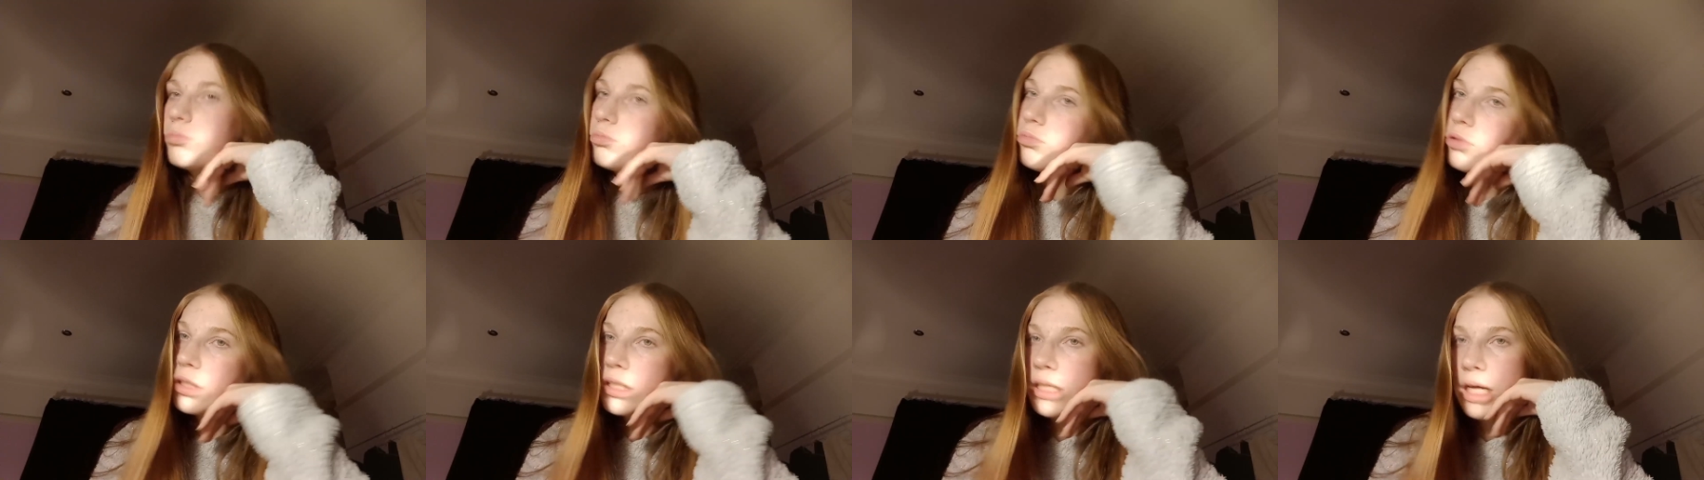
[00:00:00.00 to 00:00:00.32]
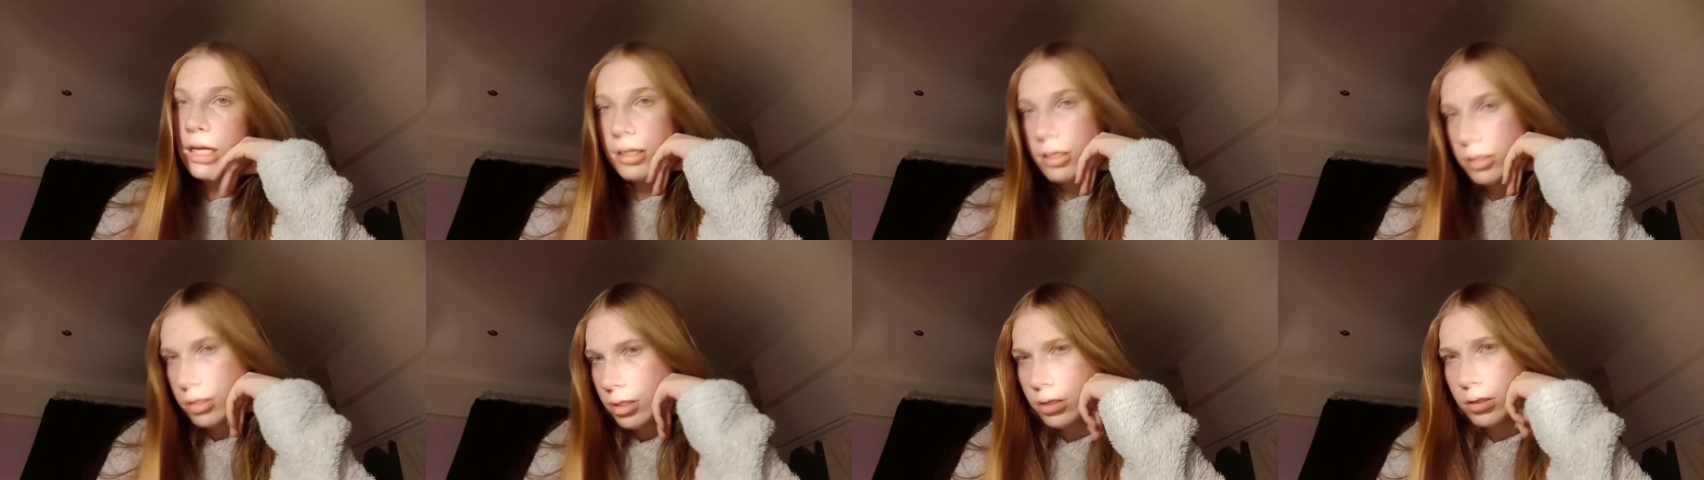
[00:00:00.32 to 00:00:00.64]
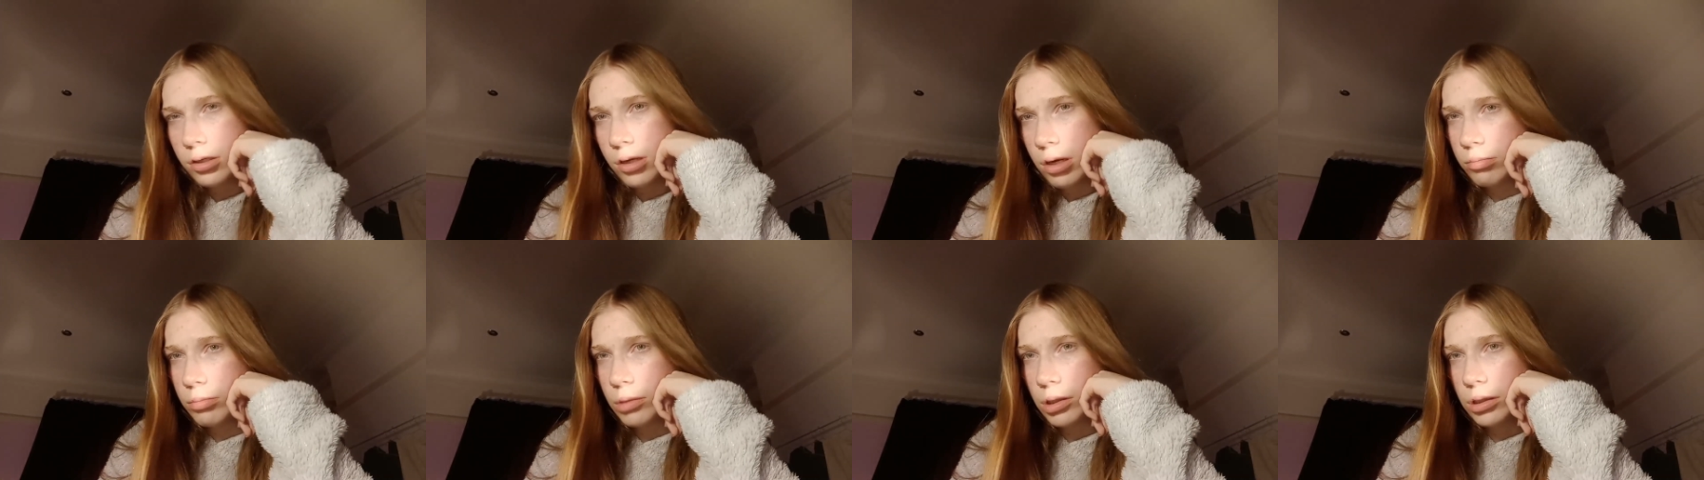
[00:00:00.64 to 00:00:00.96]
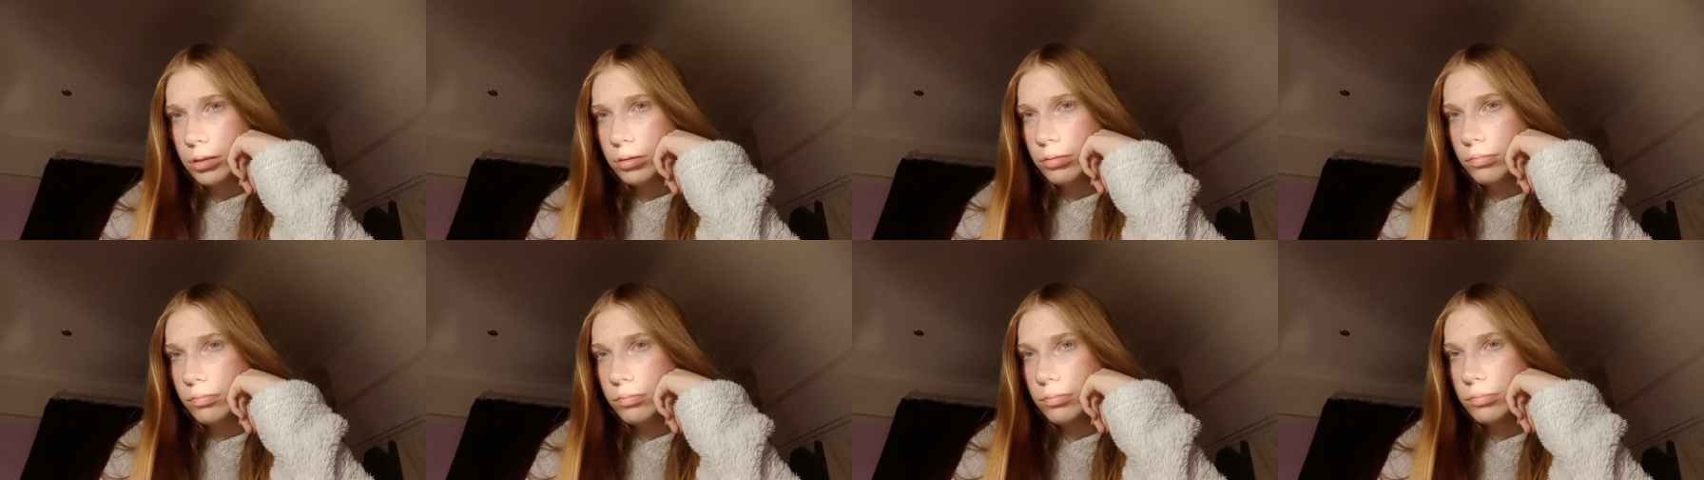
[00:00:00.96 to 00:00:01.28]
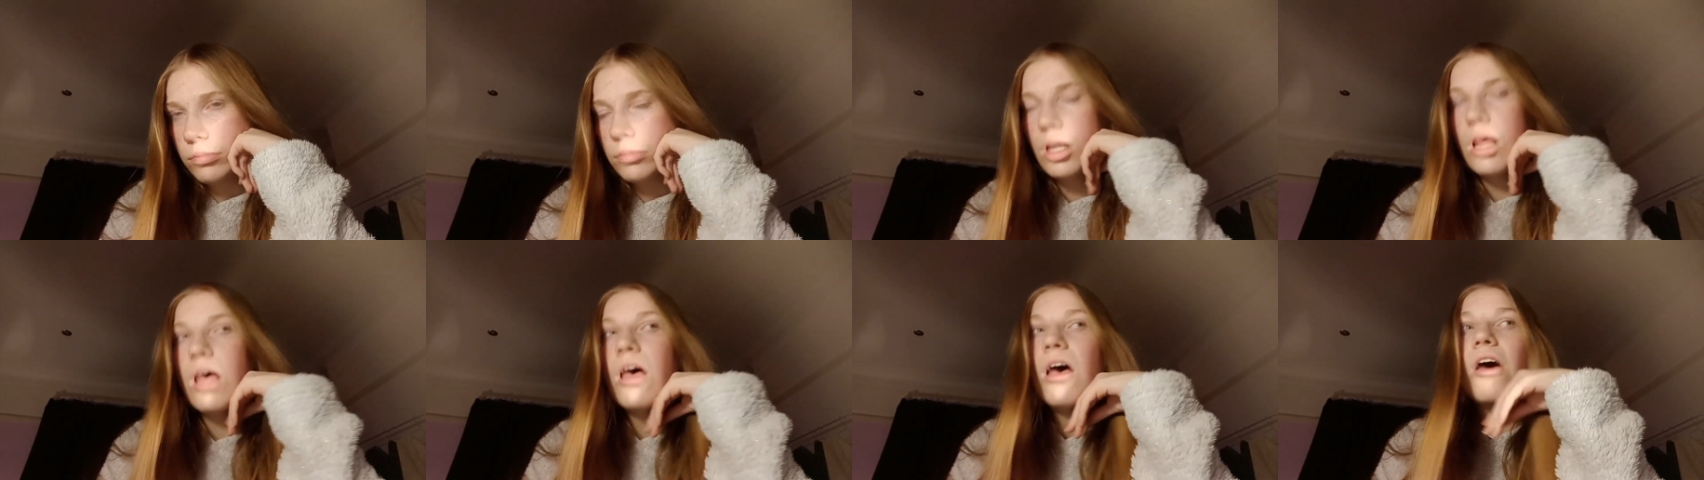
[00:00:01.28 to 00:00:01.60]
pretend it's a summer.
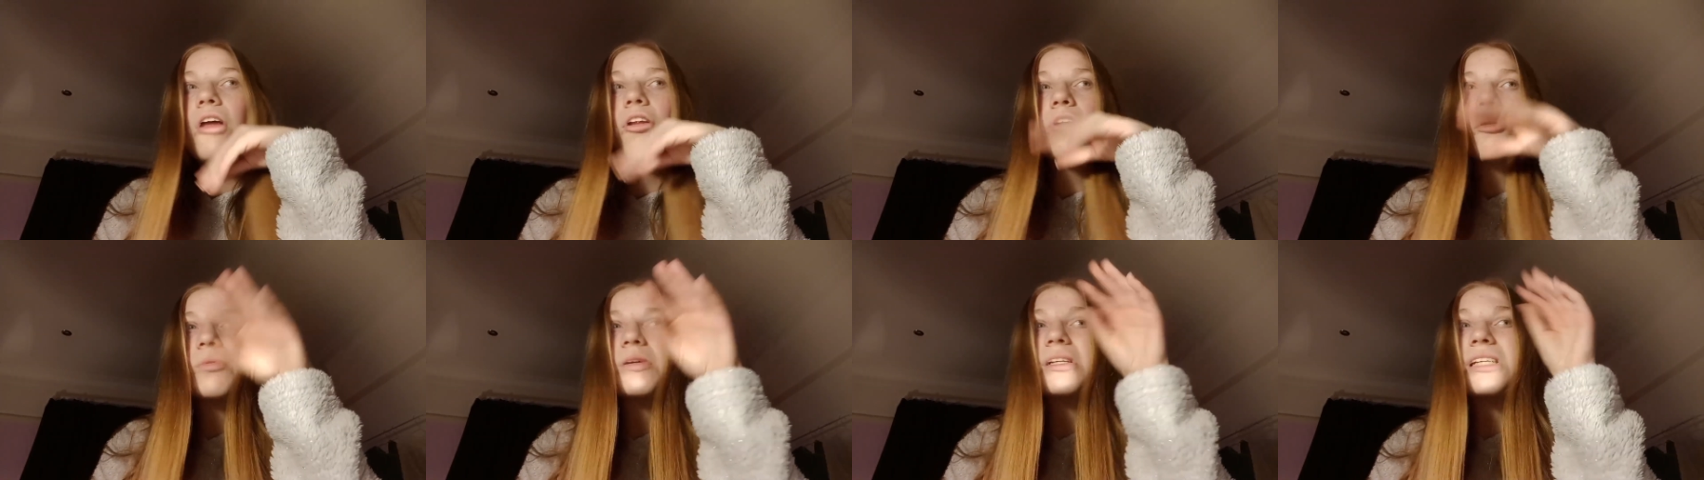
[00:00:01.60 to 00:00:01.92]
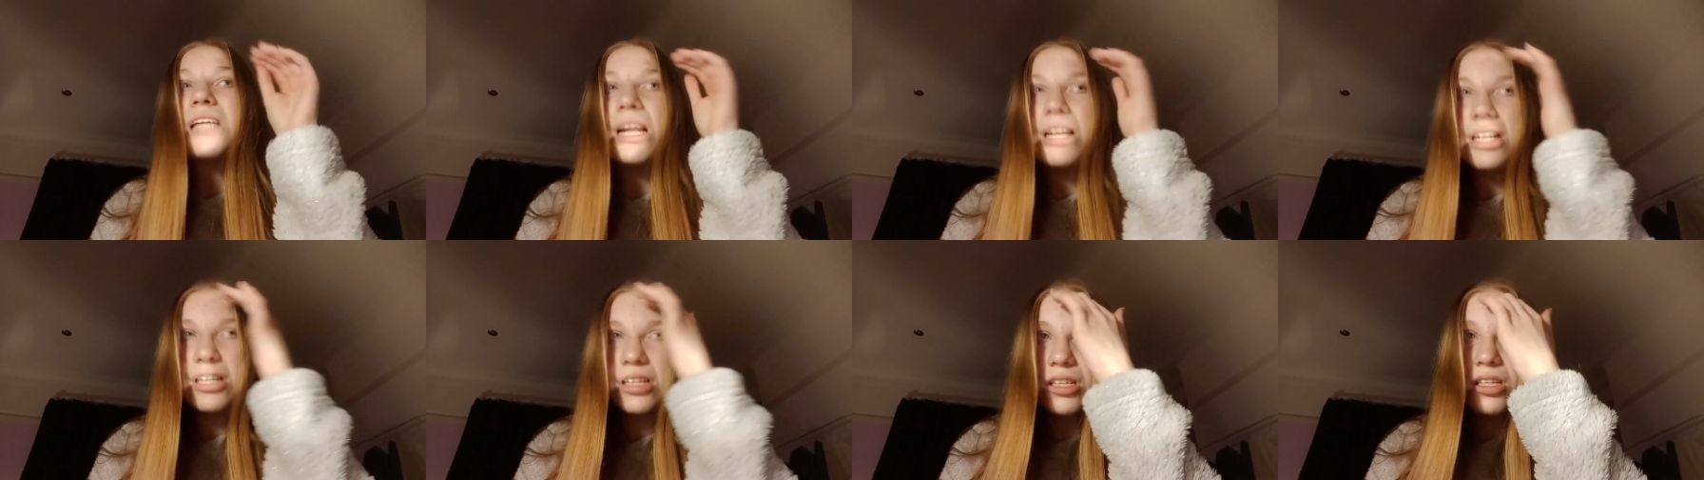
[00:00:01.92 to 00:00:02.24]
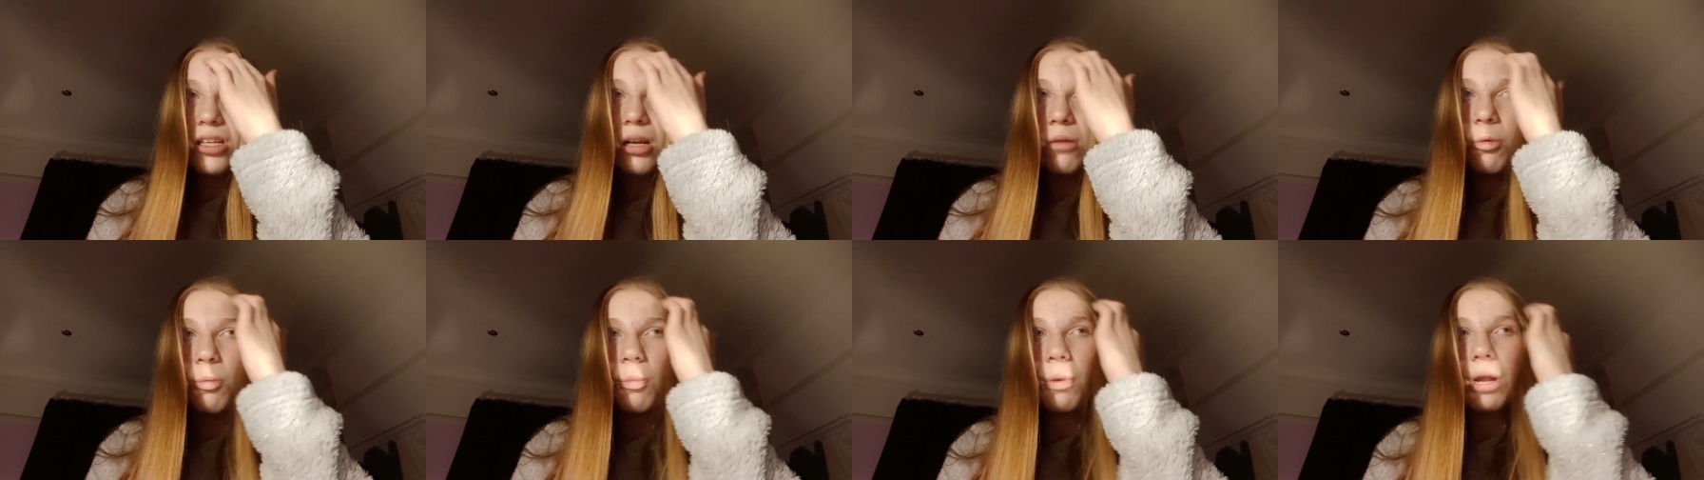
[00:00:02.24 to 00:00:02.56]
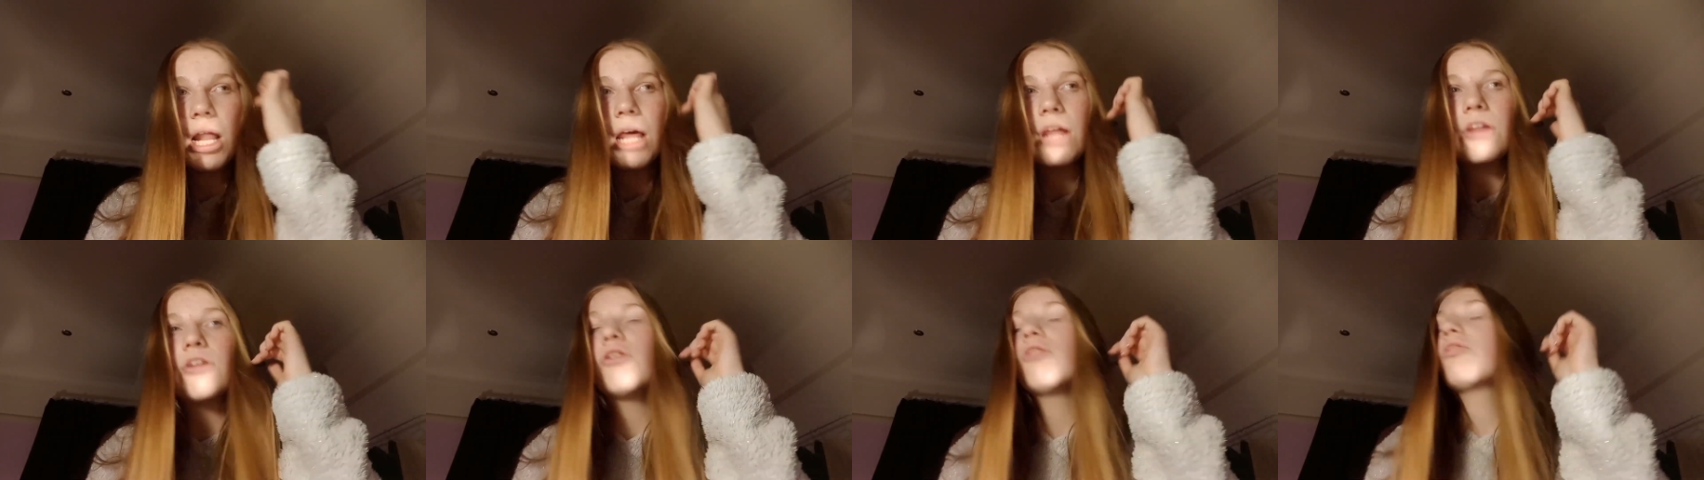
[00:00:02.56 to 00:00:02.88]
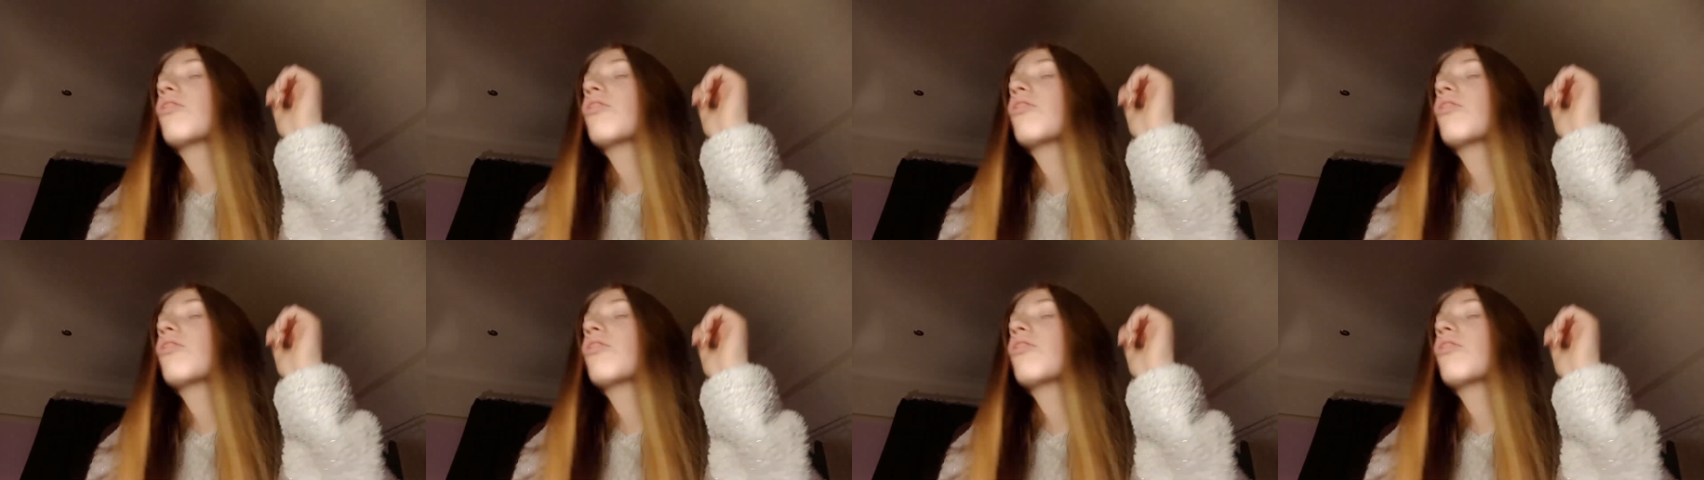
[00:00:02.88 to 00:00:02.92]
Pretend it's a summer, but like